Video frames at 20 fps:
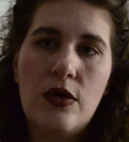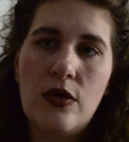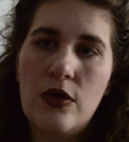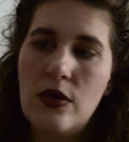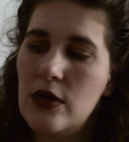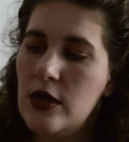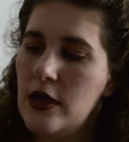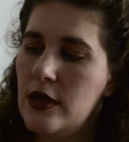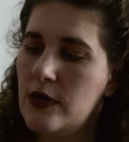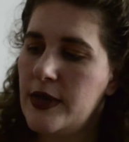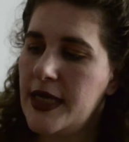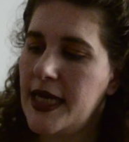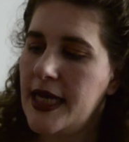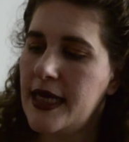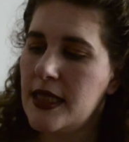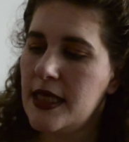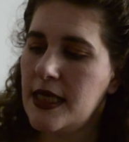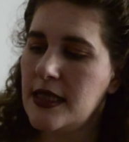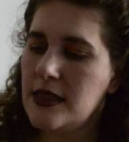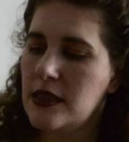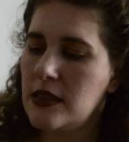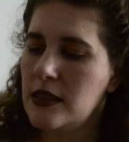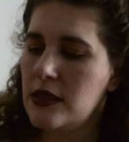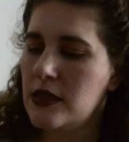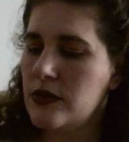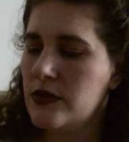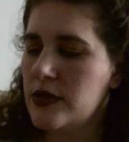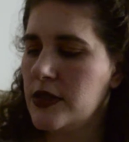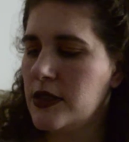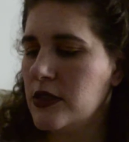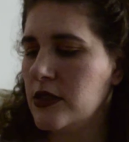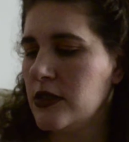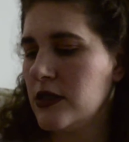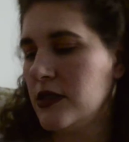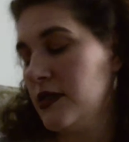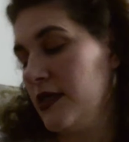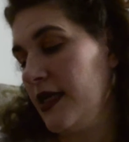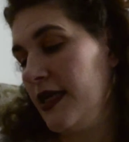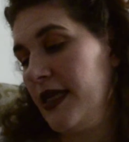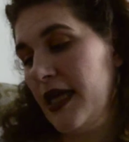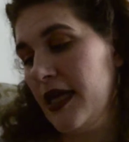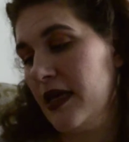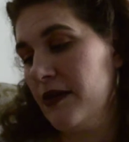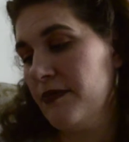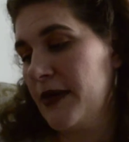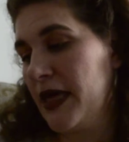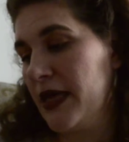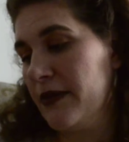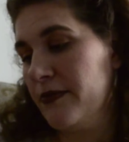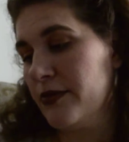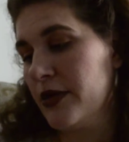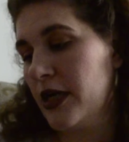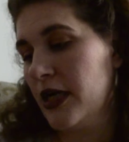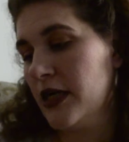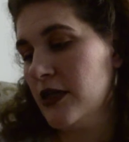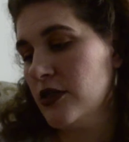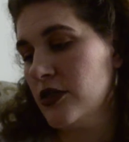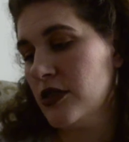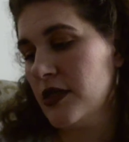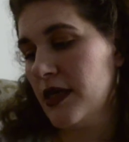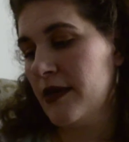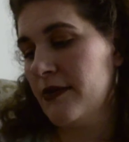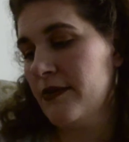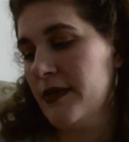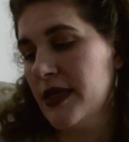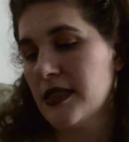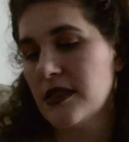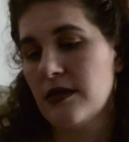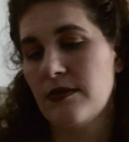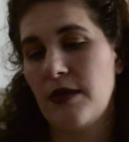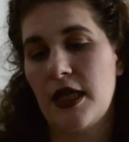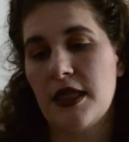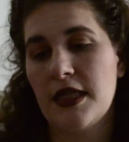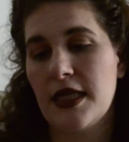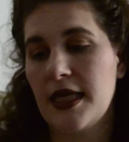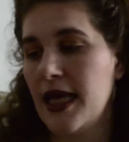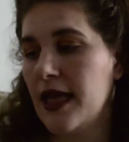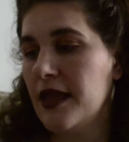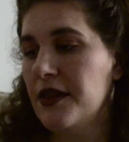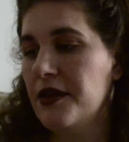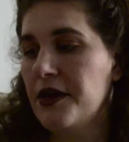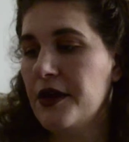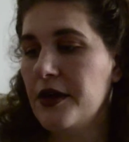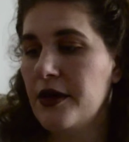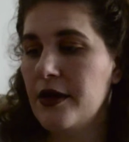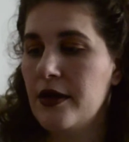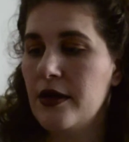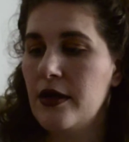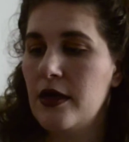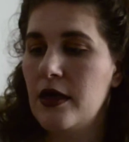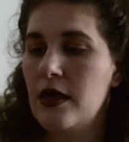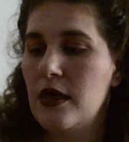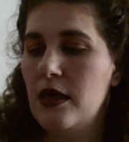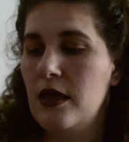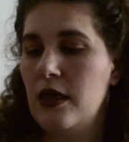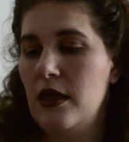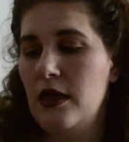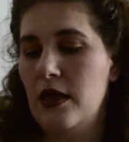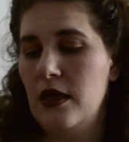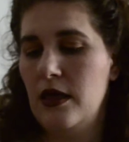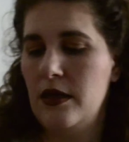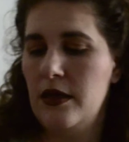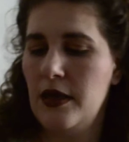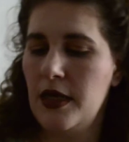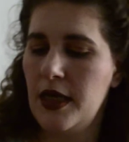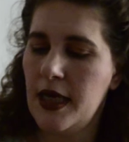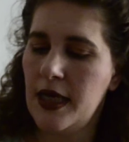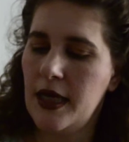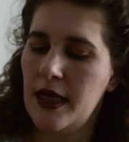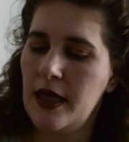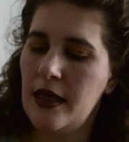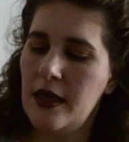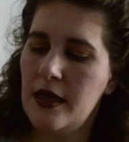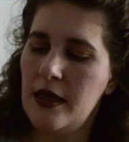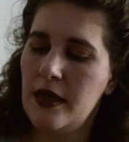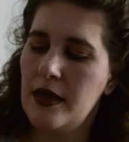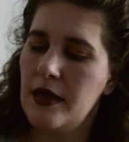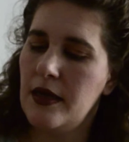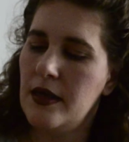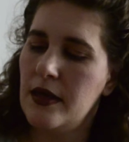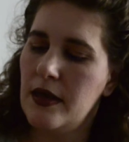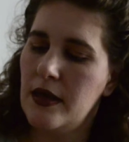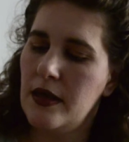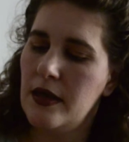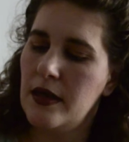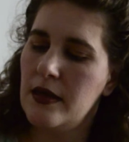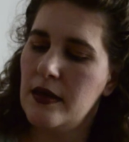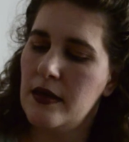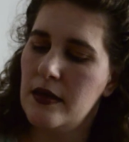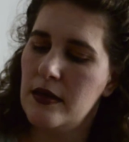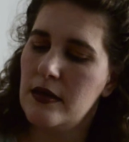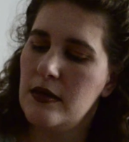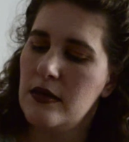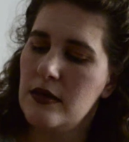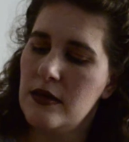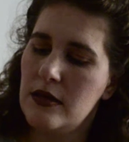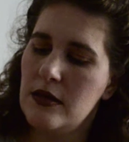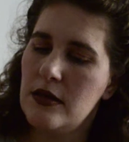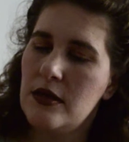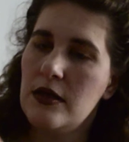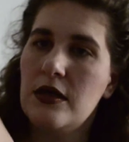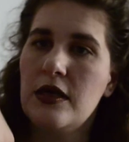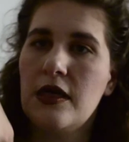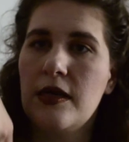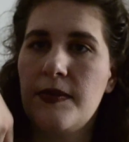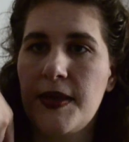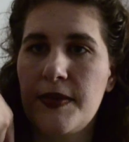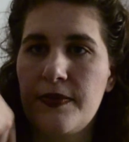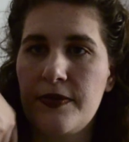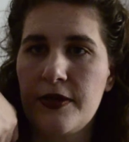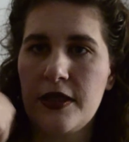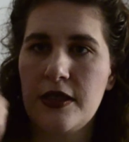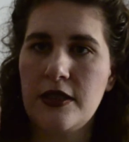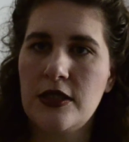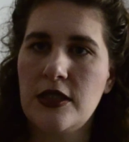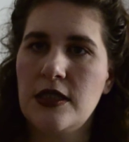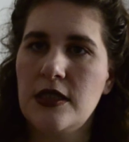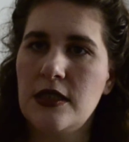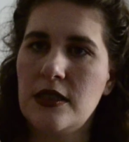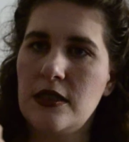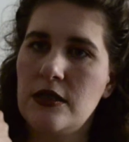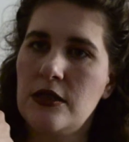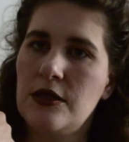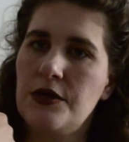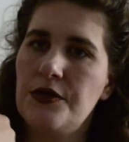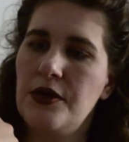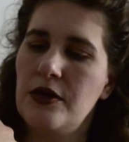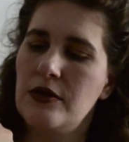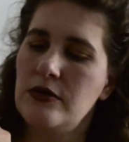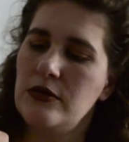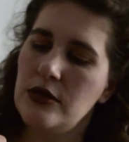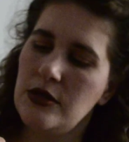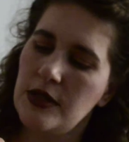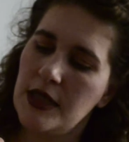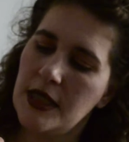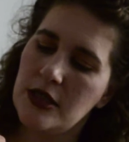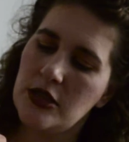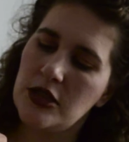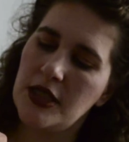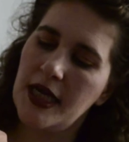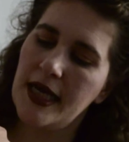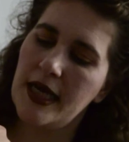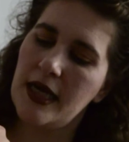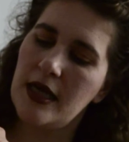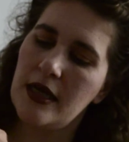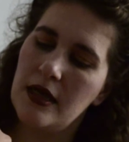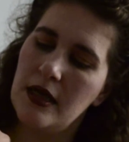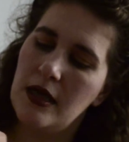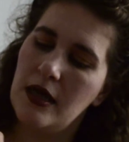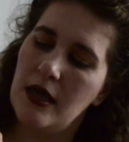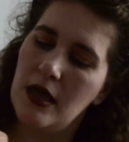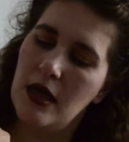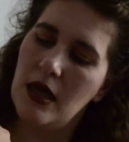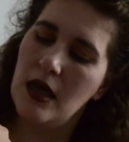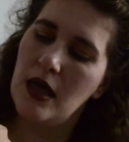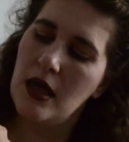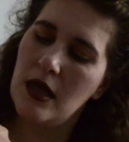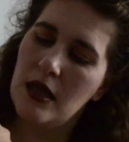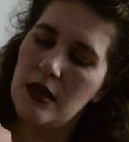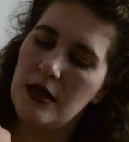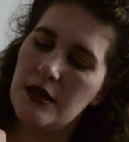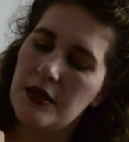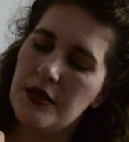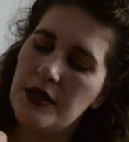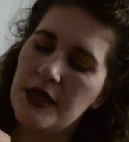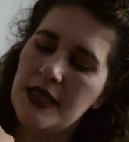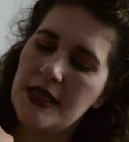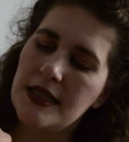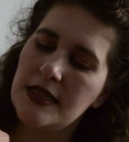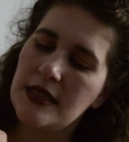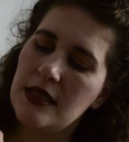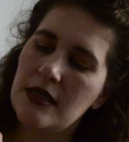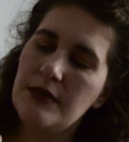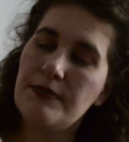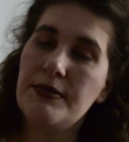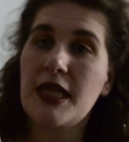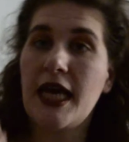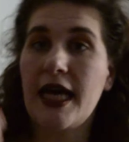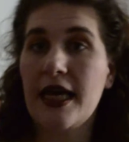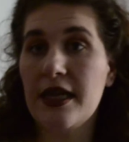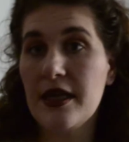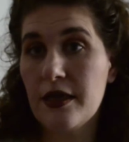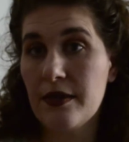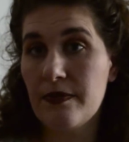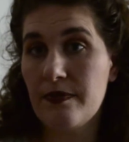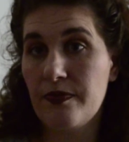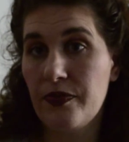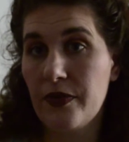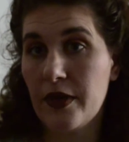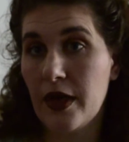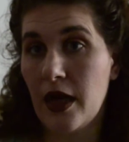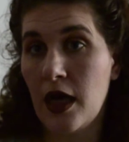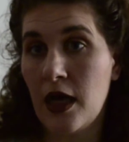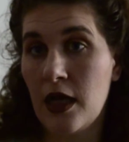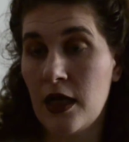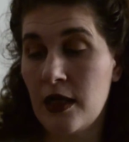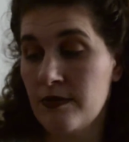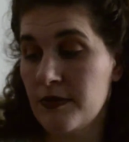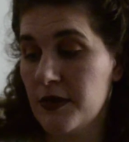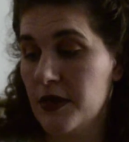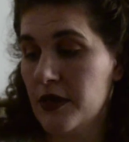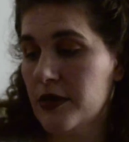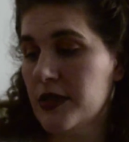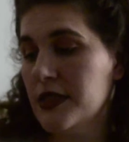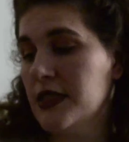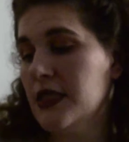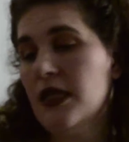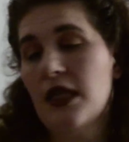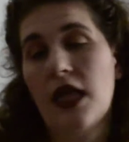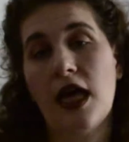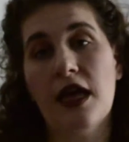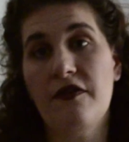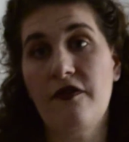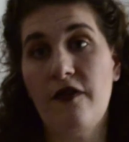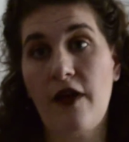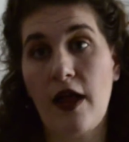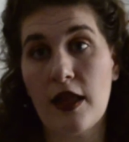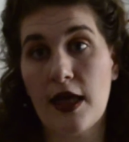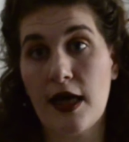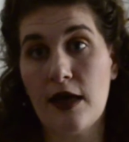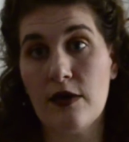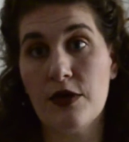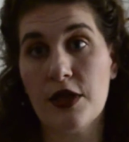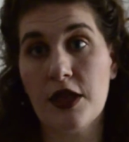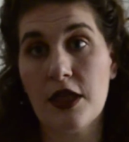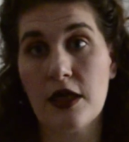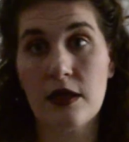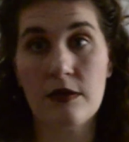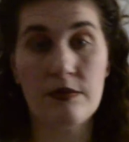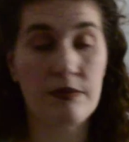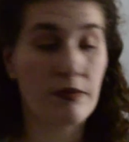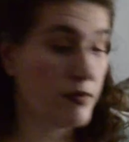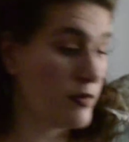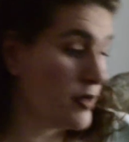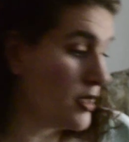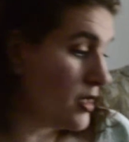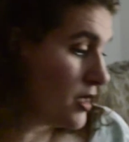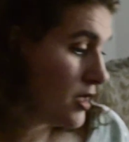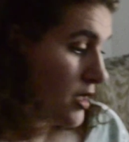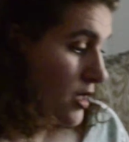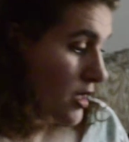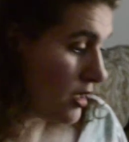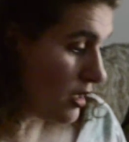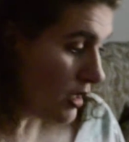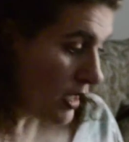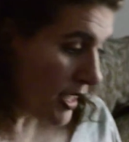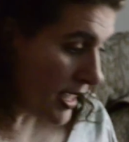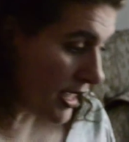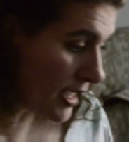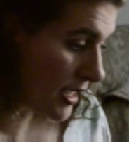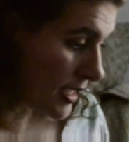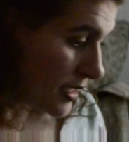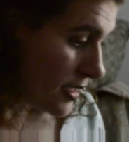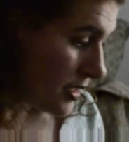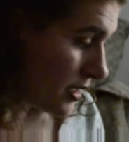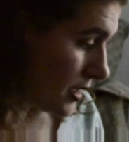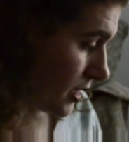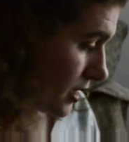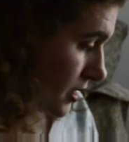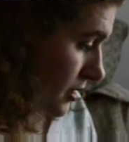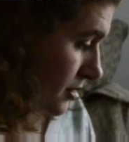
Or what I like to do is just, I take my brush and mix them all together, and you come up with just your own unique shade. They're easy to blend. There isn't a lot of fallout with them, and